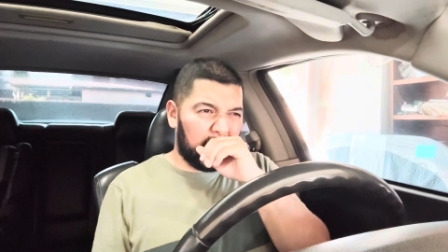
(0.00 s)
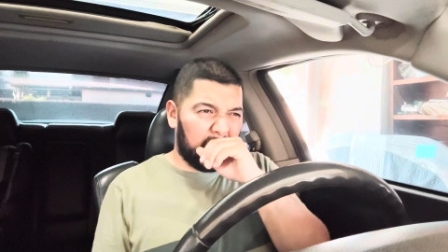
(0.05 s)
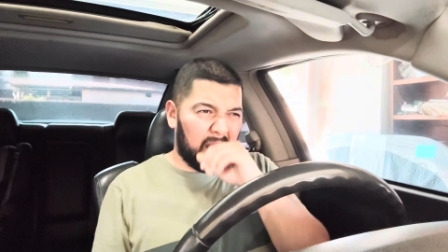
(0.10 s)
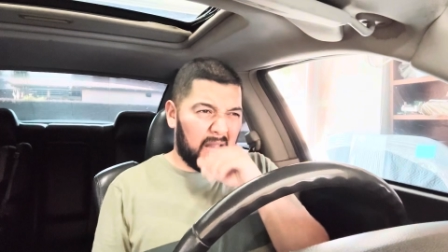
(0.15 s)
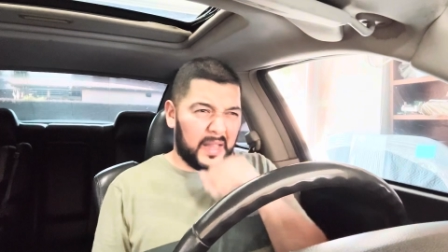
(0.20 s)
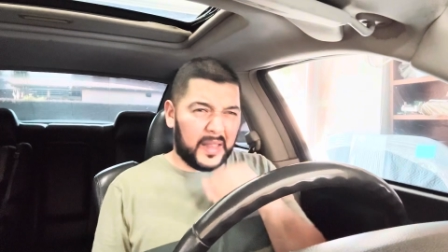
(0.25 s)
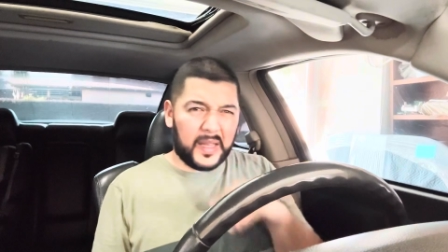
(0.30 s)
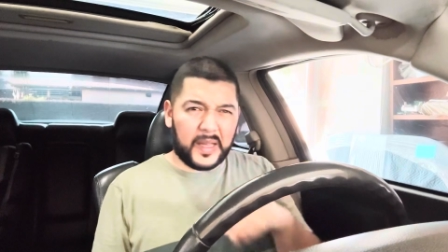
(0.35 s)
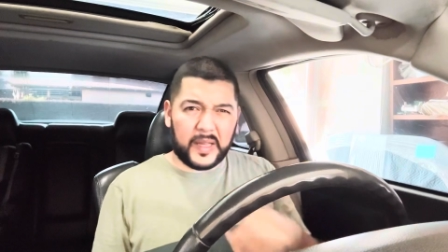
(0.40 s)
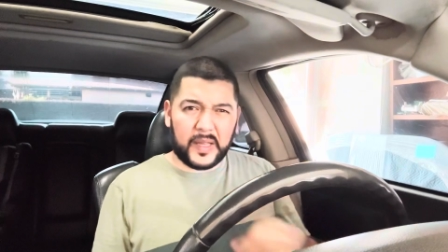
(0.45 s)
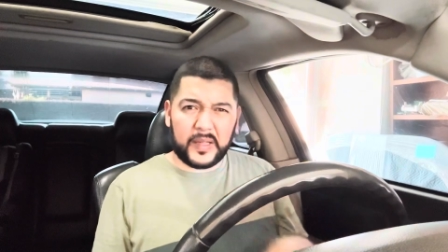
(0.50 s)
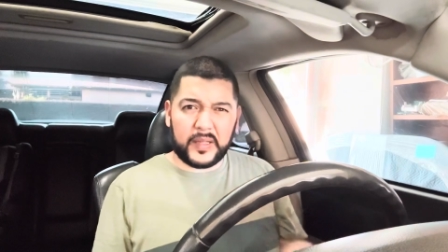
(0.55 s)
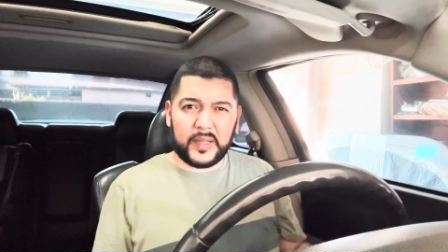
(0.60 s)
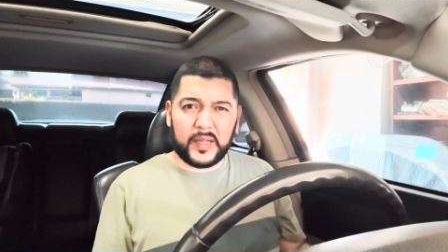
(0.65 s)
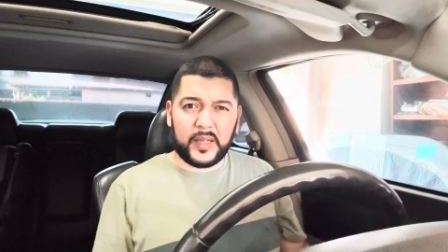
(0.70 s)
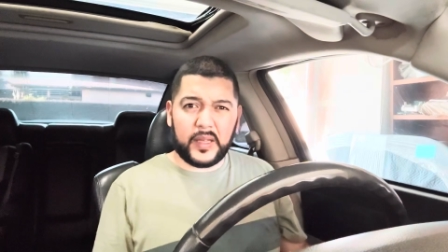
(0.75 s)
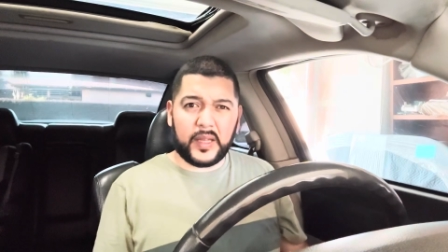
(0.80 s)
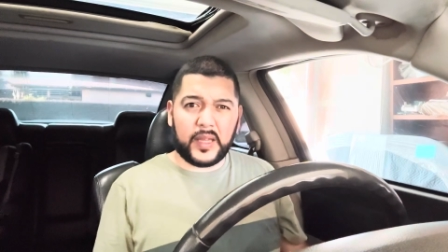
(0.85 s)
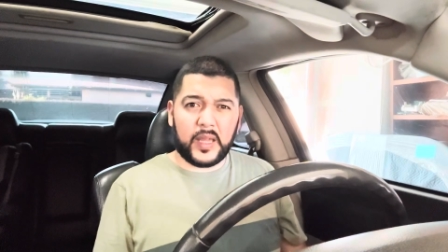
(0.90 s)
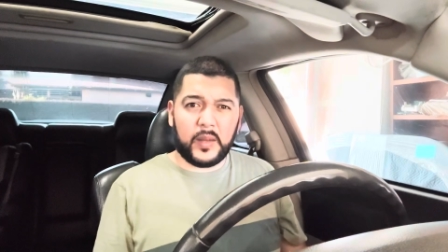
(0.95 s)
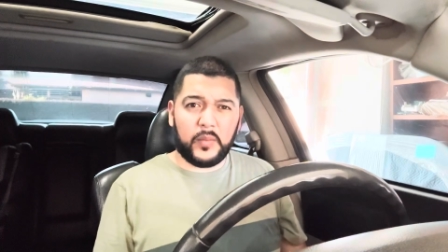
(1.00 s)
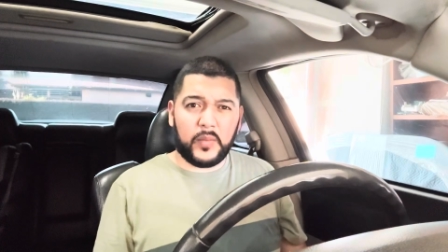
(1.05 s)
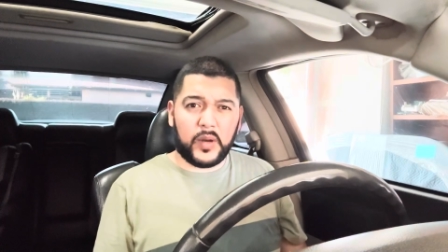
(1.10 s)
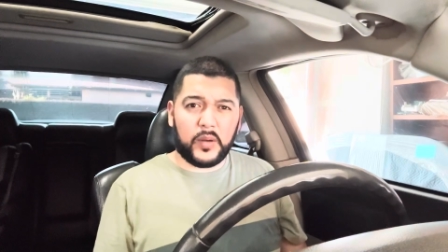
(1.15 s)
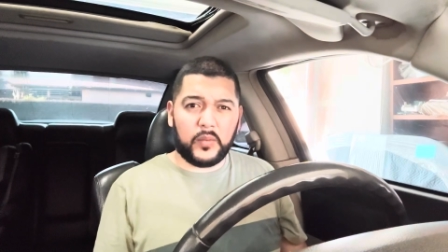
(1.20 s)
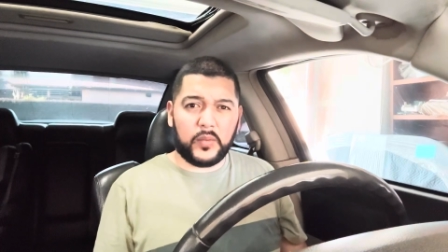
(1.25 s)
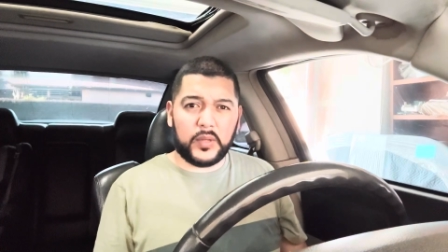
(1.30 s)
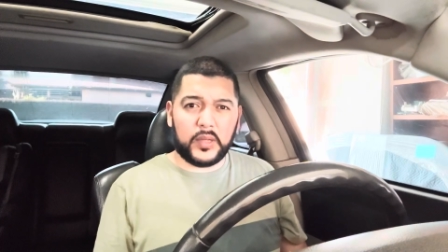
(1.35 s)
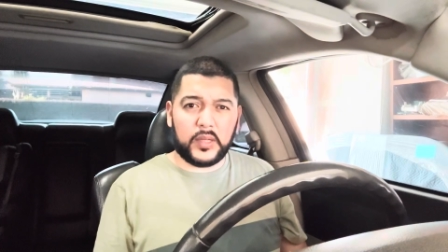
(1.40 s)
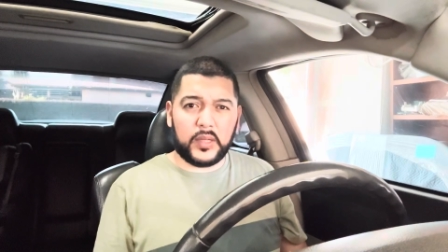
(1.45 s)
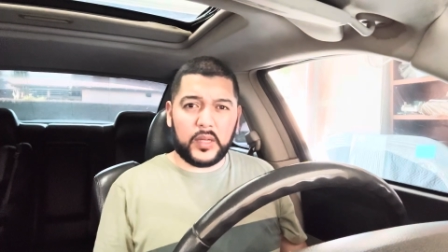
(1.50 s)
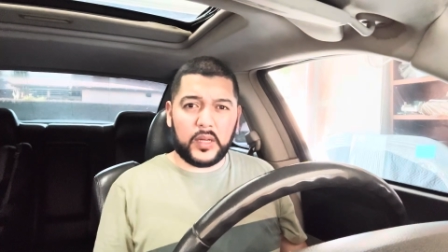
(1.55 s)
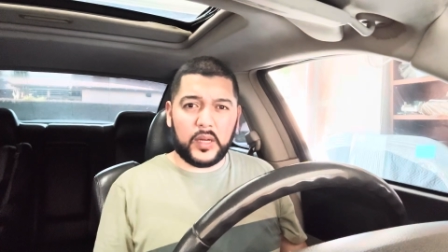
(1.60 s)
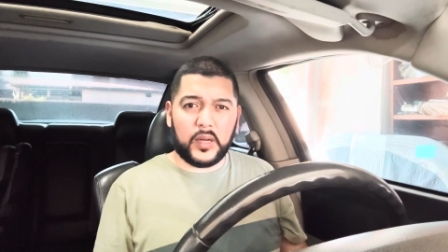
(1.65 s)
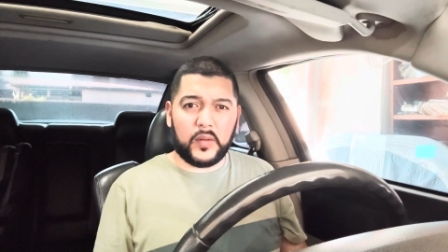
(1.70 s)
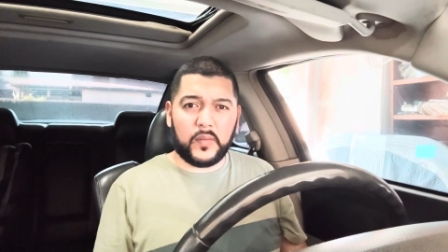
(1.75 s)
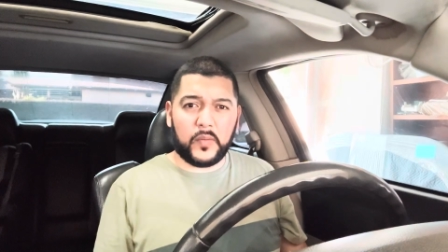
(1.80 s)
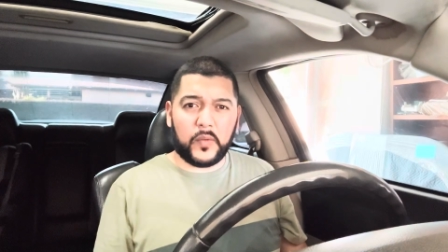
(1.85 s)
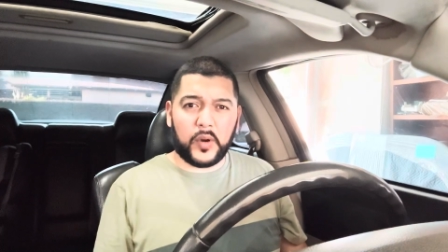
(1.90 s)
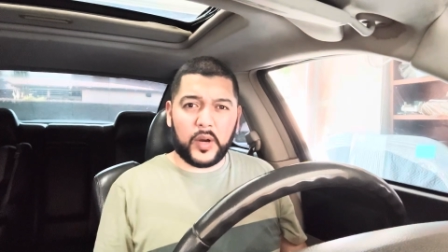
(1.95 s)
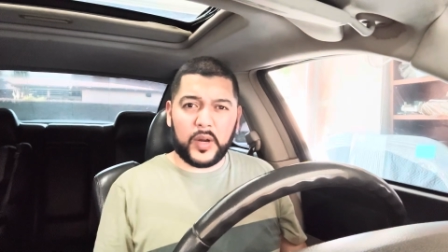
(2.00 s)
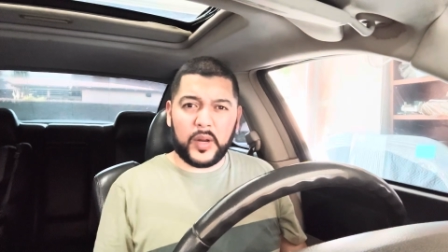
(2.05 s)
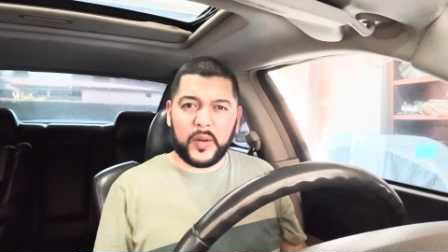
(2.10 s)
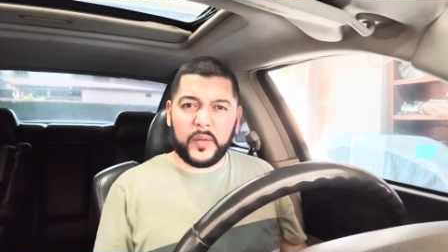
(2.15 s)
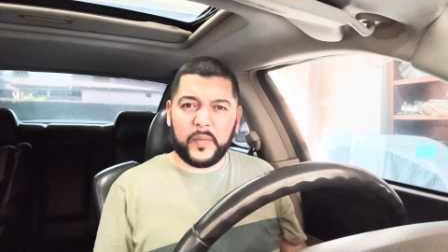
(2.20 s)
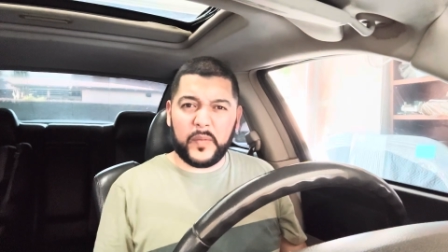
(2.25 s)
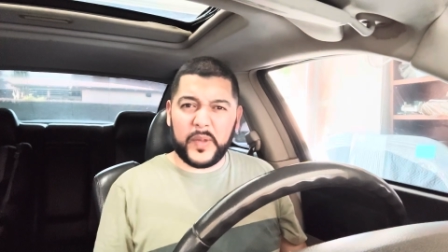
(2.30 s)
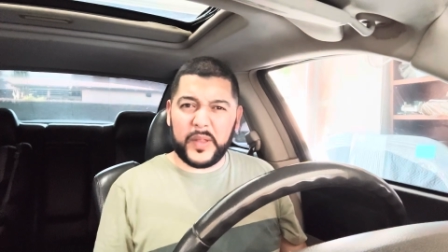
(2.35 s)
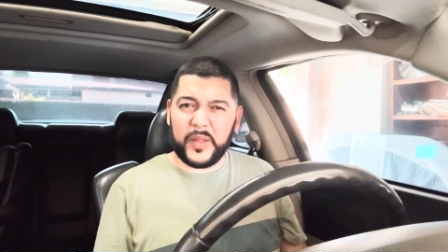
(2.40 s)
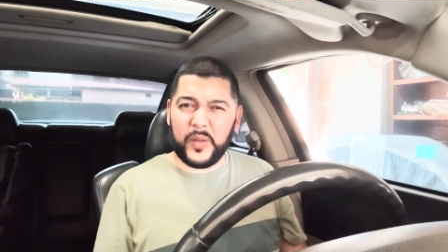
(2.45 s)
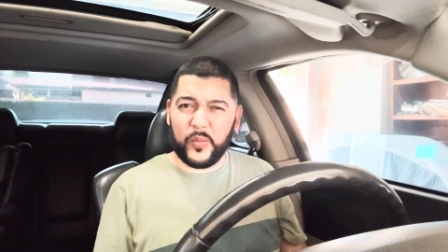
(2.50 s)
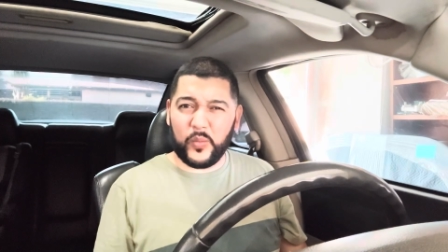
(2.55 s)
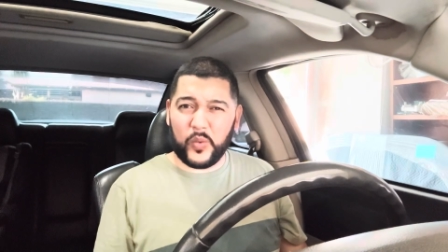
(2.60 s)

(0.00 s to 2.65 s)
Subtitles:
think it said they came out with 450